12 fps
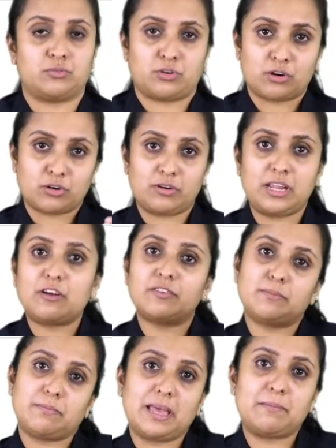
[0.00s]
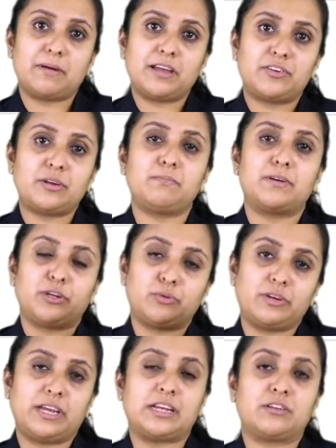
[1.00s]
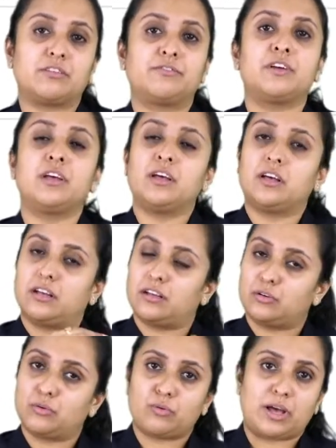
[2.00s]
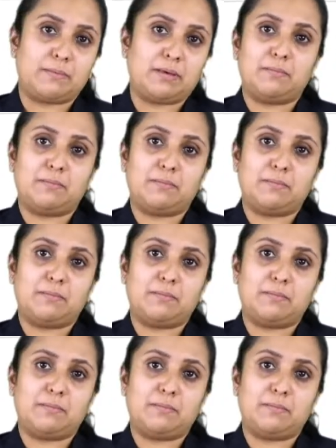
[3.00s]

not only of the Make My Trip, but you get of goibibo.com,